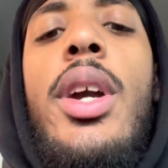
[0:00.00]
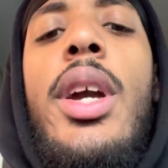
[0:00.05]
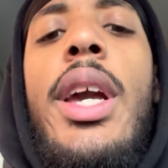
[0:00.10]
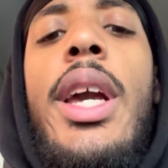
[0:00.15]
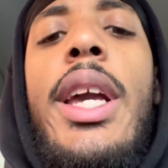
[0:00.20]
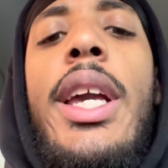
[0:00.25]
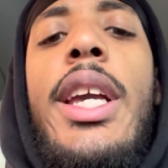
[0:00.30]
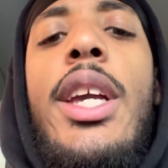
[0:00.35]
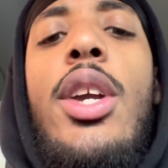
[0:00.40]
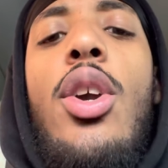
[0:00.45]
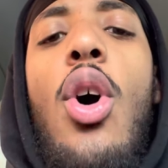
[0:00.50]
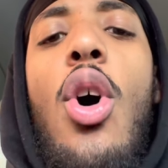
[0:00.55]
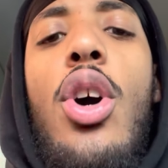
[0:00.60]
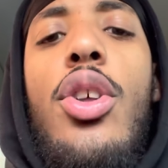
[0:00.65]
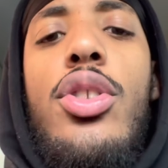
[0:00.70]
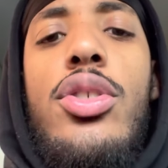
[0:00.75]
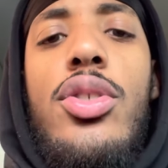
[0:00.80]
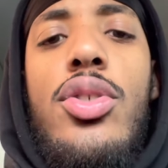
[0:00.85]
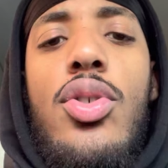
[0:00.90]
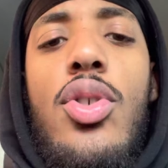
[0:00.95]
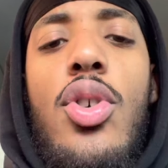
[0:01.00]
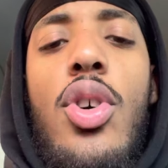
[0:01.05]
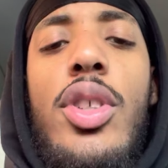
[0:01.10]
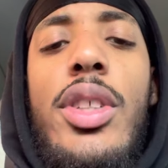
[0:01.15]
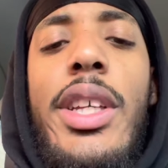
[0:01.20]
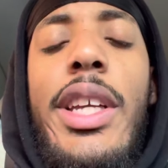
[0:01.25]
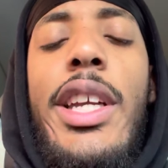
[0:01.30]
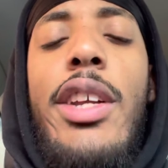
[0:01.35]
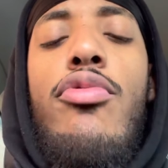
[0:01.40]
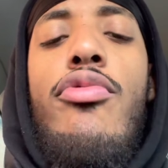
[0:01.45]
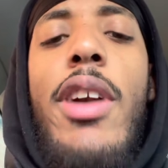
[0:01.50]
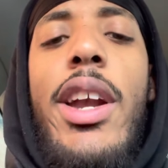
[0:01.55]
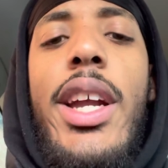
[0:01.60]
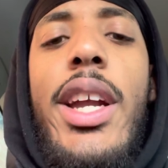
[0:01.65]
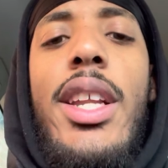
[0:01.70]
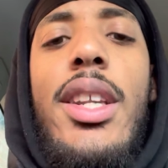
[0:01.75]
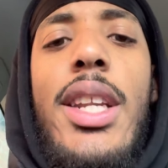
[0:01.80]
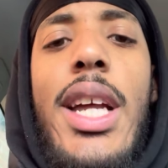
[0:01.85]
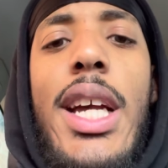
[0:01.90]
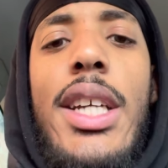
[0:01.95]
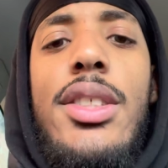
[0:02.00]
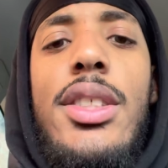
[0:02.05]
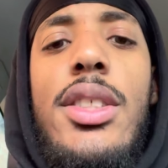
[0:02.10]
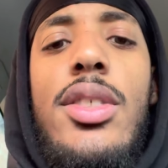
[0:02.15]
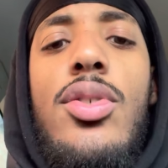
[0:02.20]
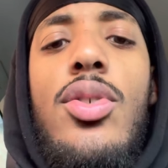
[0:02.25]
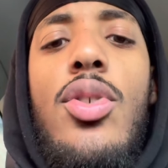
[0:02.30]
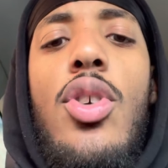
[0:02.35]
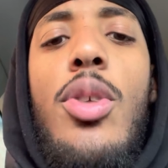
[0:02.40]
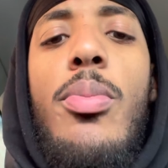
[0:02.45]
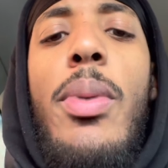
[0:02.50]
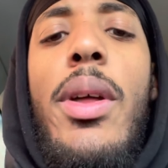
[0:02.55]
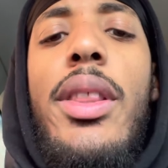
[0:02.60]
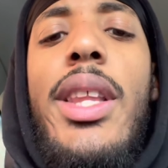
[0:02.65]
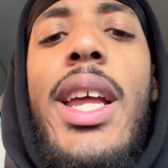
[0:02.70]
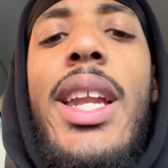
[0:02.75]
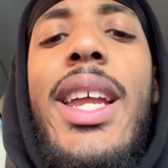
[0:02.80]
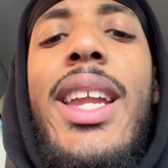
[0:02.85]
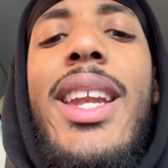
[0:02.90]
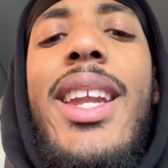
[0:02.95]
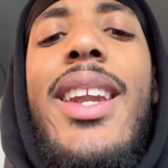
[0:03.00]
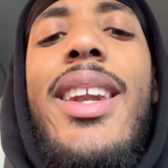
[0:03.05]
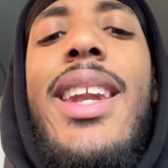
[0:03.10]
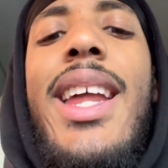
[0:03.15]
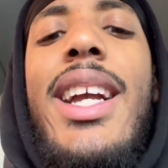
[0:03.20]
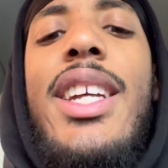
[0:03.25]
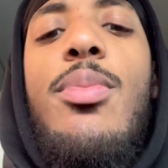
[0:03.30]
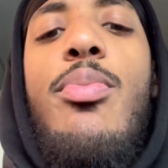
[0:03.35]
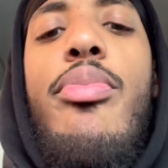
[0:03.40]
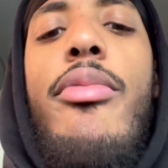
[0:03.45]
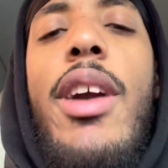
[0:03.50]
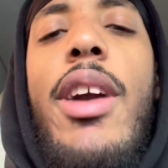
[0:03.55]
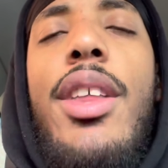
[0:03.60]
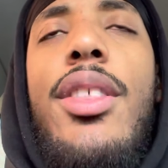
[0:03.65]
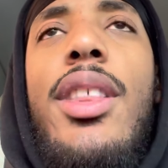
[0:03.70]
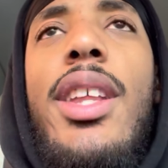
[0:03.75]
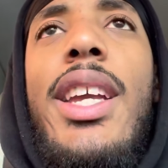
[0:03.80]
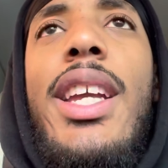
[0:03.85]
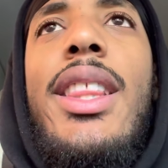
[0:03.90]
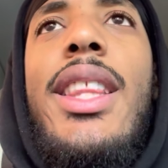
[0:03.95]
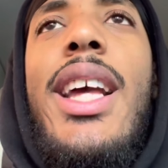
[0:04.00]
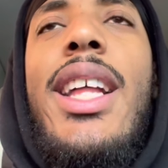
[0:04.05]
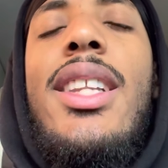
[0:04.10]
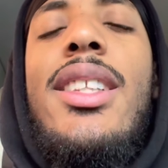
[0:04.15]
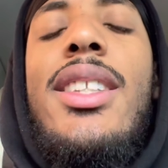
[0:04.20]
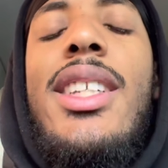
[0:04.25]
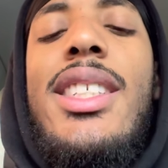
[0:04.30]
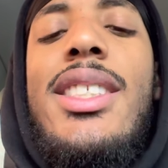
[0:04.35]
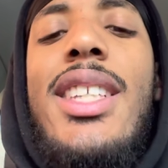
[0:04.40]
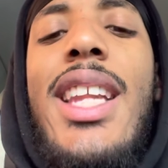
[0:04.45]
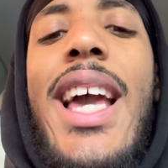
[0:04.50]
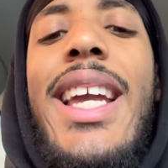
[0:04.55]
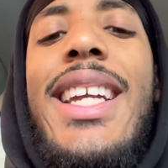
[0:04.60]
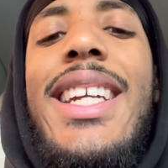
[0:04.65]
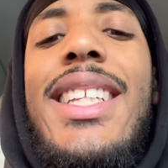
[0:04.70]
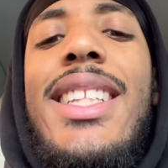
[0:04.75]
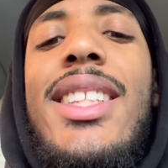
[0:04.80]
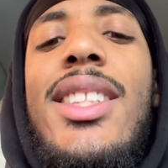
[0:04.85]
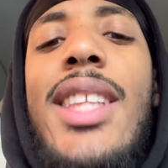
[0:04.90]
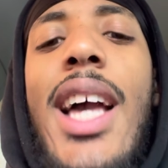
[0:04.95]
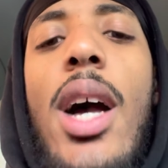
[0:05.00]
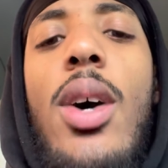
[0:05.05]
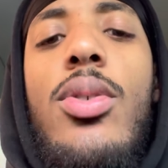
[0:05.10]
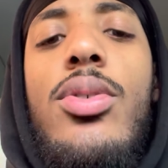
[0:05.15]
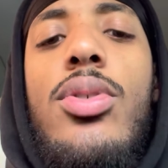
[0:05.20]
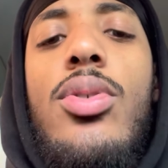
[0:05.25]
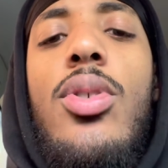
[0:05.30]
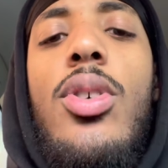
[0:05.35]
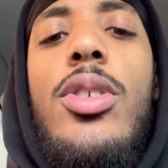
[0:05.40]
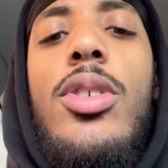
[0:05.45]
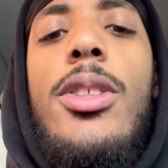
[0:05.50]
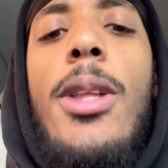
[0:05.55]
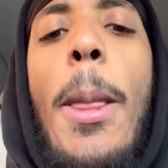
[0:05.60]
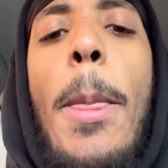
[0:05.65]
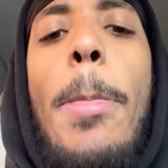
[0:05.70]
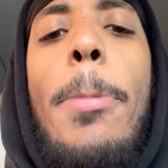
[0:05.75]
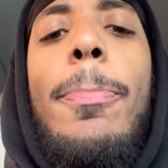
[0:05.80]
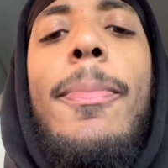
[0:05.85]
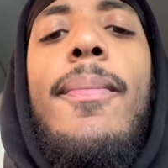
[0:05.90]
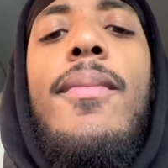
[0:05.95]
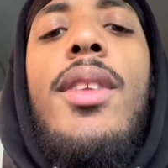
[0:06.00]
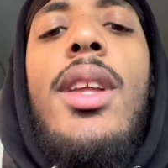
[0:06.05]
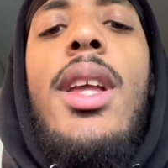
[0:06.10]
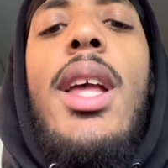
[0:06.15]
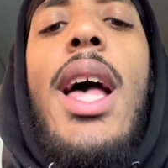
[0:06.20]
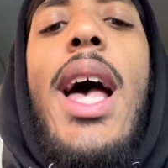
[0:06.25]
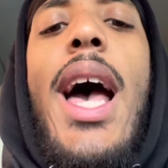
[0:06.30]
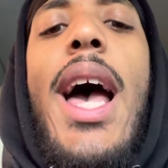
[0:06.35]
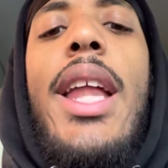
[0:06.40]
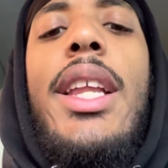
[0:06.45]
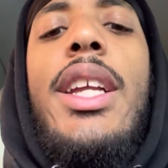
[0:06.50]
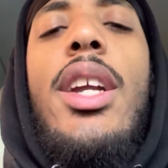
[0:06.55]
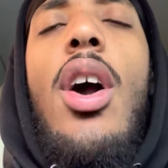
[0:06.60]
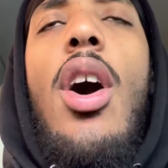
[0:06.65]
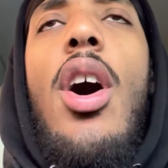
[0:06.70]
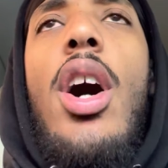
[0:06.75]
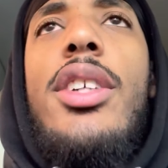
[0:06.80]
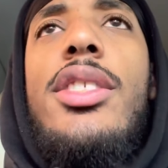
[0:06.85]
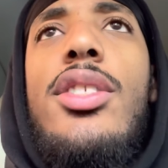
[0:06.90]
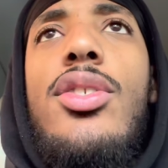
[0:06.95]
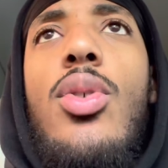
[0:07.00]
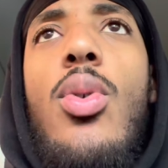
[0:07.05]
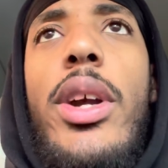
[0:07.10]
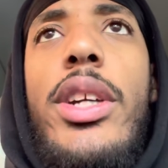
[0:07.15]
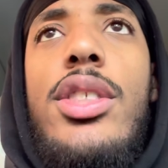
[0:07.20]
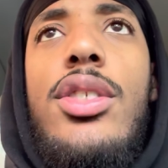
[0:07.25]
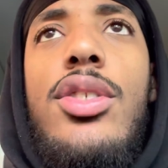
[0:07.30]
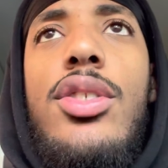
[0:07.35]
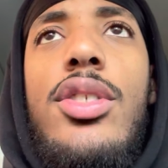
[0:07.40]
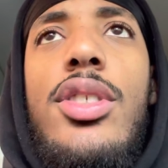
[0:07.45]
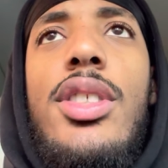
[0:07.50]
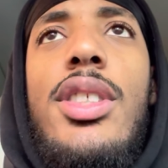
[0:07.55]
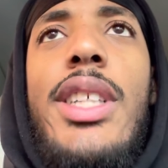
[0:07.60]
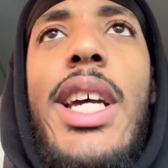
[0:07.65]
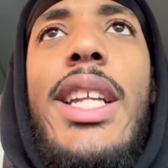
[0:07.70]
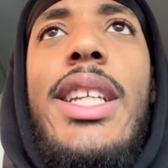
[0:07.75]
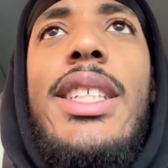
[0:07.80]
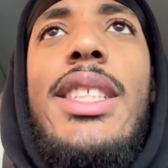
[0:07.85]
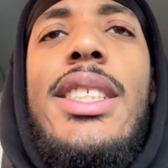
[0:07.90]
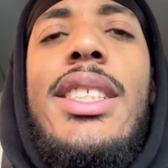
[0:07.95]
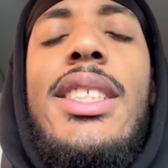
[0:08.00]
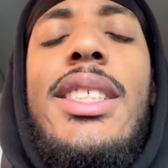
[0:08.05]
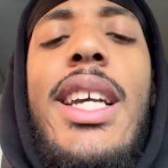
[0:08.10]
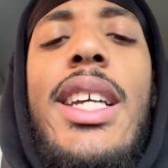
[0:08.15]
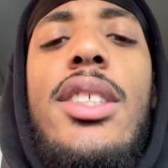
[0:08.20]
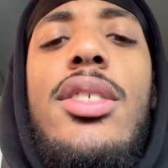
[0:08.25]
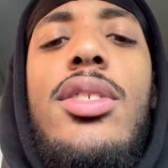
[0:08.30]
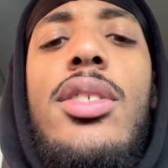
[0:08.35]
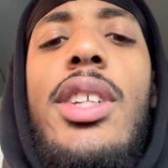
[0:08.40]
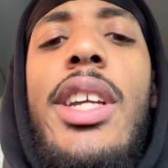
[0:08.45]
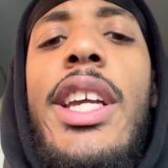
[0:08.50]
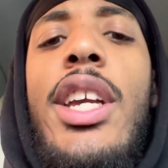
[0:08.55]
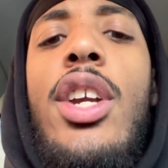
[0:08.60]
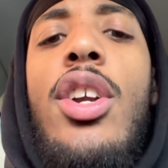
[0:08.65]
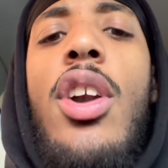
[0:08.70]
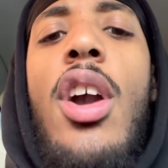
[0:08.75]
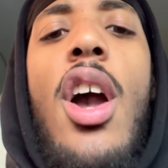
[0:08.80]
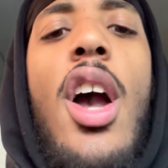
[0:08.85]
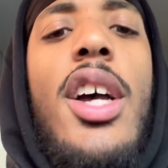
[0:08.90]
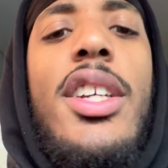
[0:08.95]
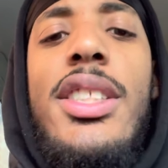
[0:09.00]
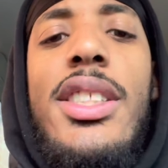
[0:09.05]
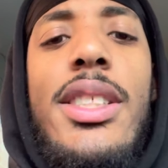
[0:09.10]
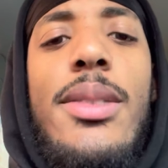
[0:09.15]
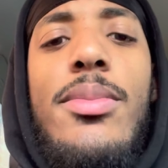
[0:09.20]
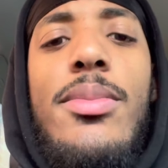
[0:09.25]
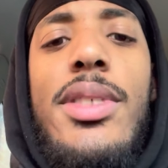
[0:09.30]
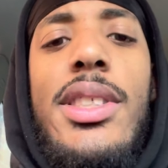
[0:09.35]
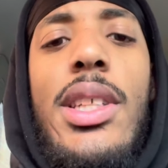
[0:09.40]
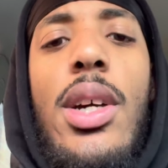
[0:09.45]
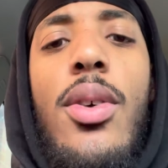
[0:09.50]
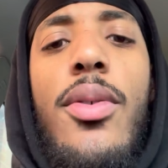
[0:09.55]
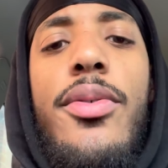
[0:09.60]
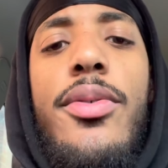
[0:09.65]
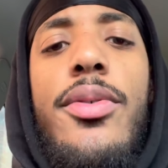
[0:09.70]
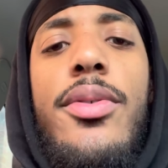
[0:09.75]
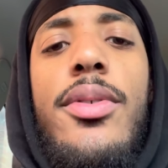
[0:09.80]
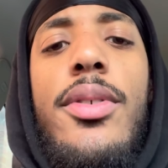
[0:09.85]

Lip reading: he honors God, he recognizes God, but then in the next breath, it's like he doubts God, and he asks his questions, and he curses himself.